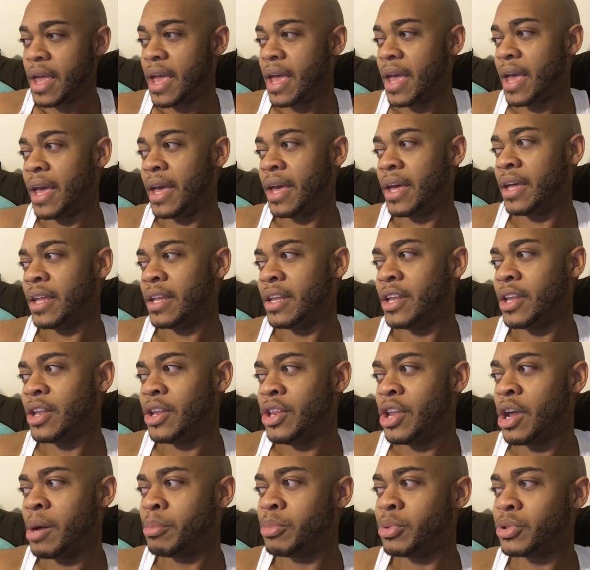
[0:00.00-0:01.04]
And
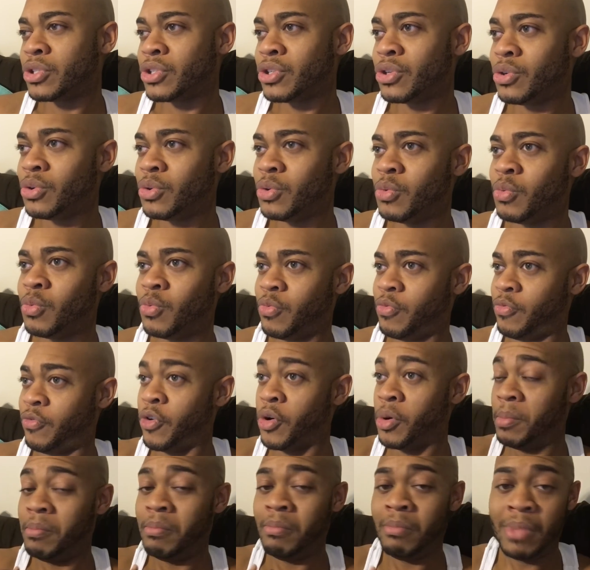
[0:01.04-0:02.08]
number two,
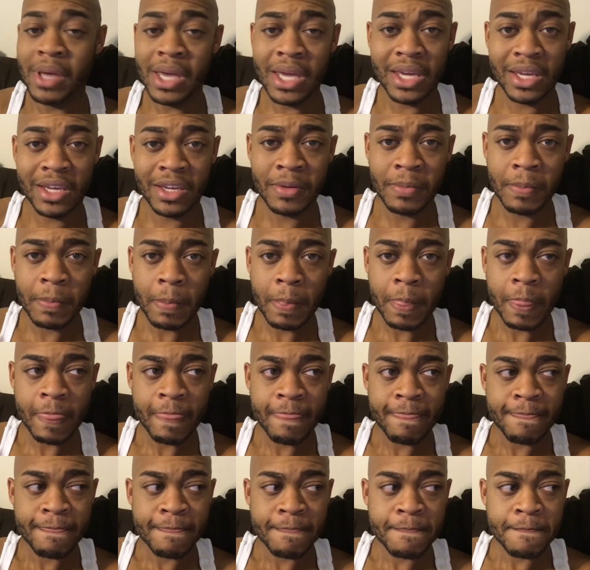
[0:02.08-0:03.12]
for me,
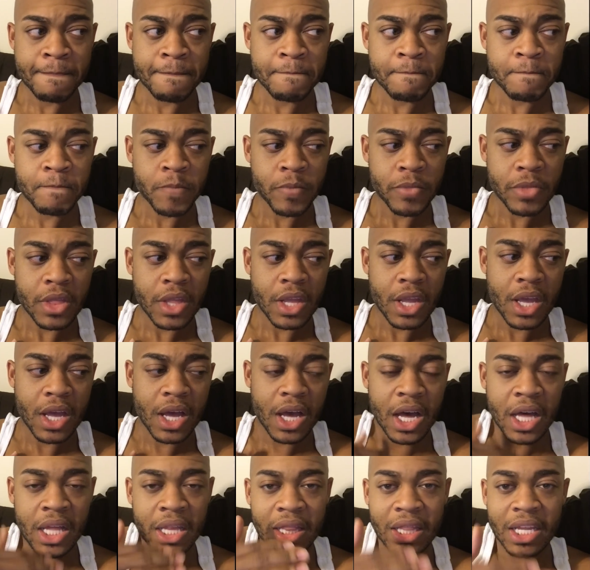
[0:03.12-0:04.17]

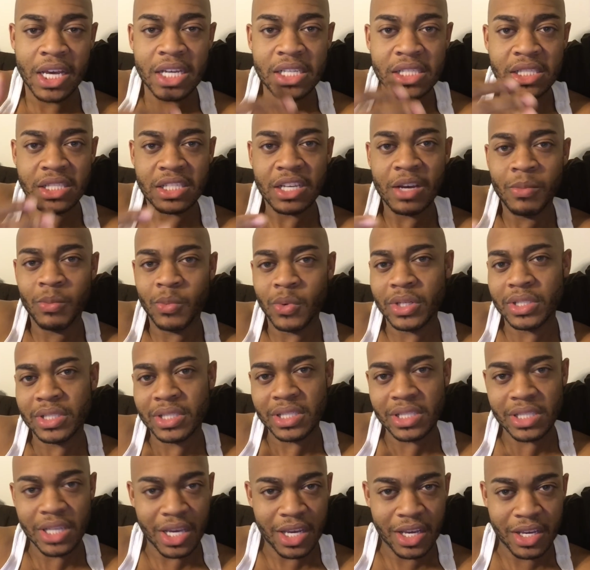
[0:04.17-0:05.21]
unless someone
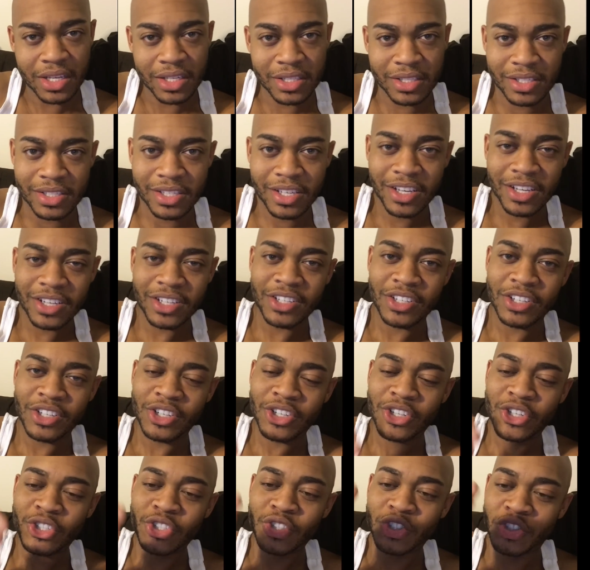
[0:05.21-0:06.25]
says
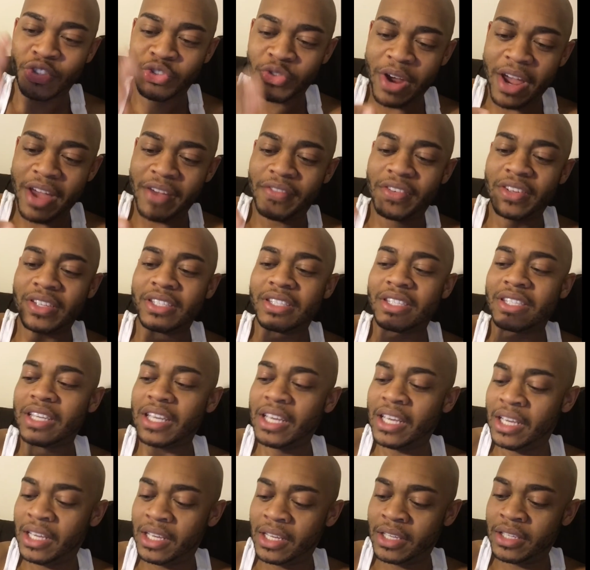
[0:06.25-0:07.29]
Travis
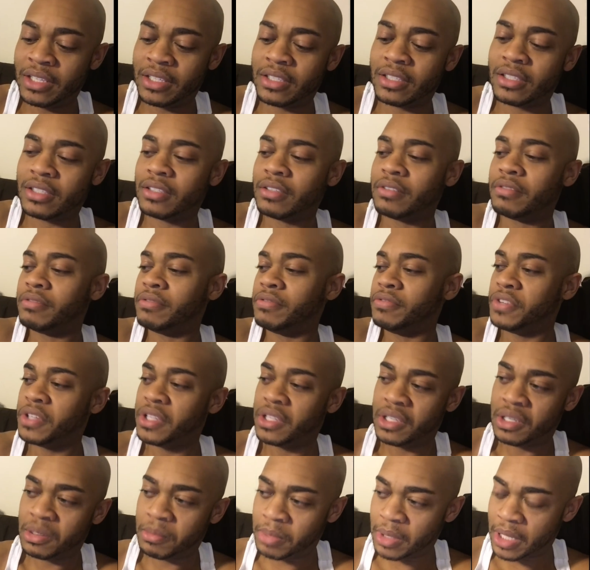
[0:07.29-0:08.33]
is
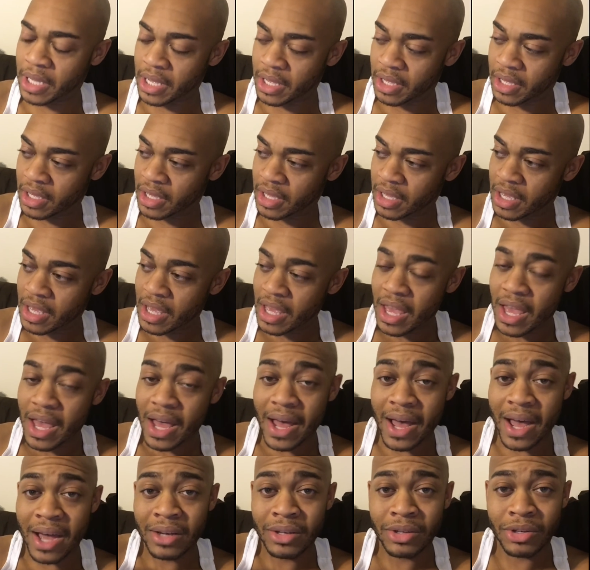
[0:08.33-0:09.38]
fill in the blank,
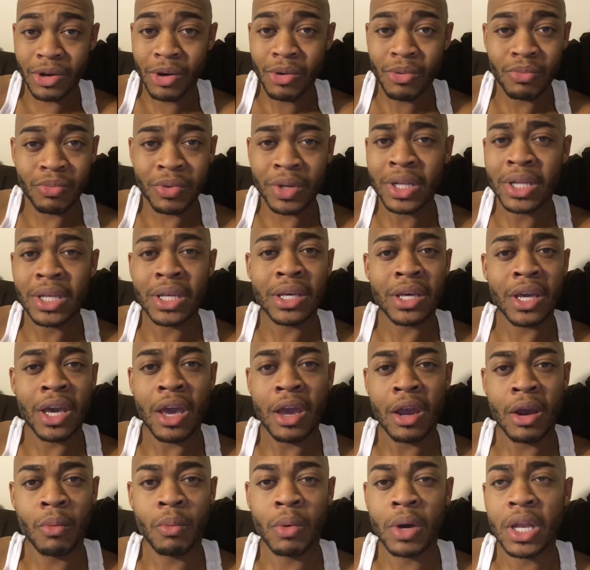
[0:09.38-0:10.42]
I don't really
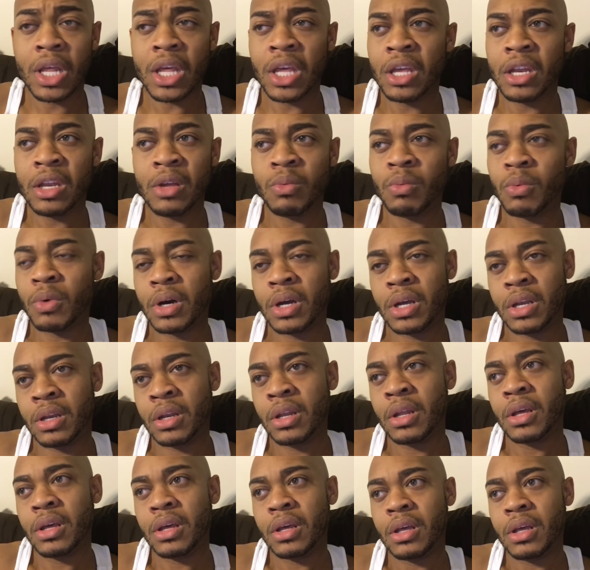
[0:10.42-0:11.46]
care what anyone